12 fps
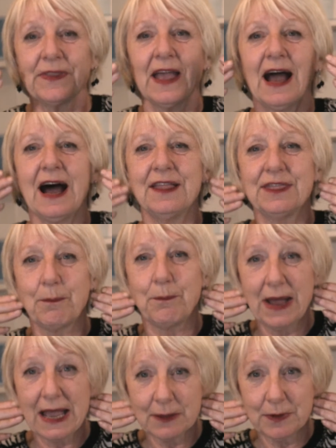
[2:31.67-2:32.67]
and the
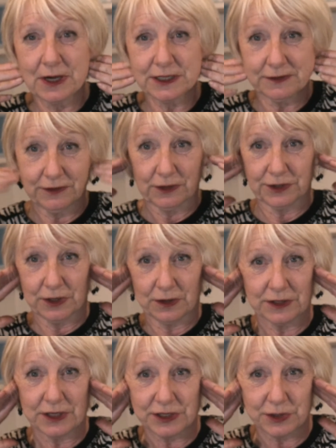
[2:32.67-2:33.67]
back part of your tongue
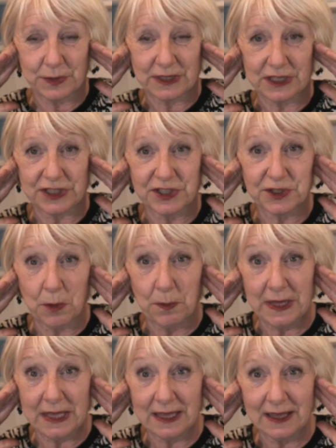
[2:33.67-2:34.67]
that's doing the
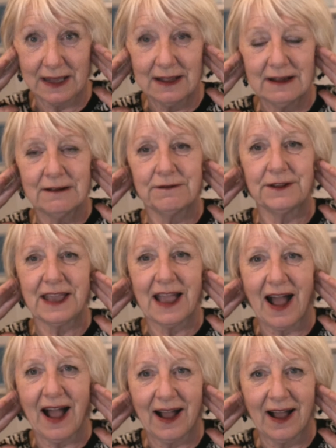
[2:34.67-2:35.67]
stopping for the
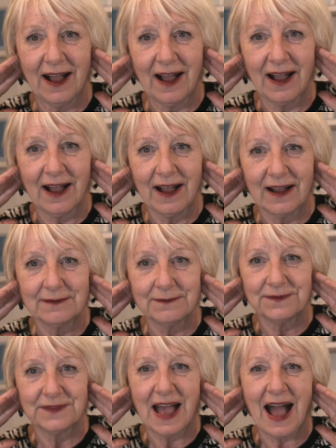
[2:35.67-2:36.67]
un.
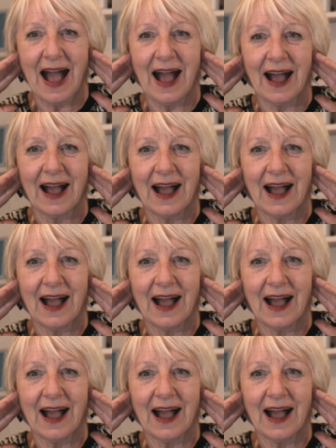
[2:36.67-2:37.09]
Un.